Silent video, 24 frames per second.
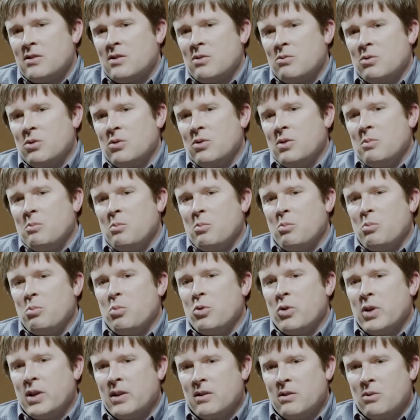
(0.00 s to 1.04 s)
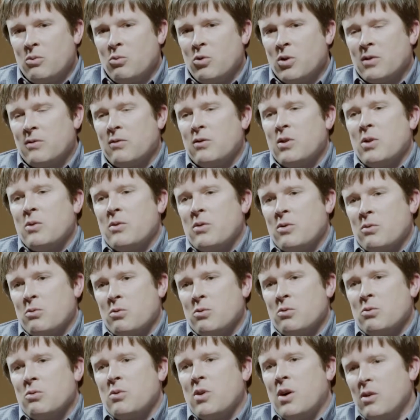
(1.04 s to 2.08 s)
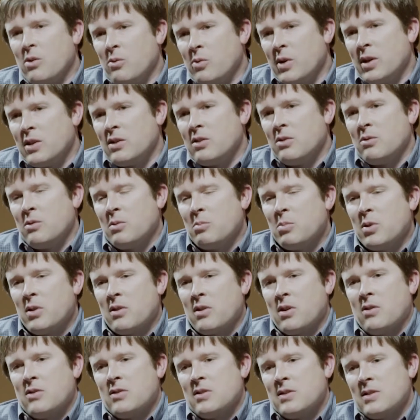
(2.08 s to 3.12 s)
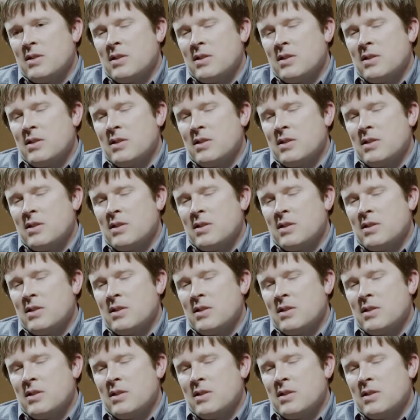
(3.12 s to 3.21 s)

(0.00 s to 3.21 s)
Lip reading: to really bring the workflow through all the way to a pathologist's